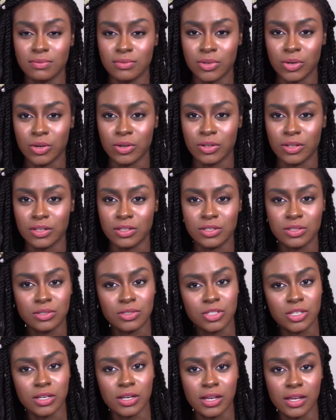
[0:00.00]
earlier
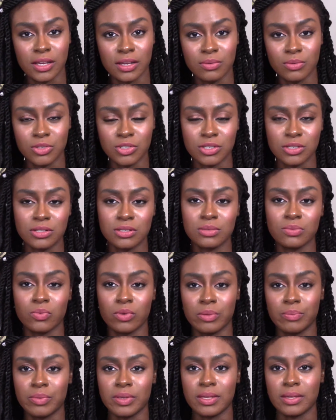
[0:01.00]
today, which is
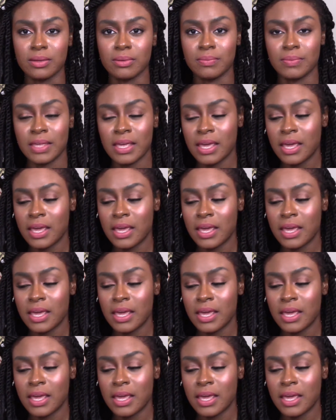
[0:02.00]
1 p.m.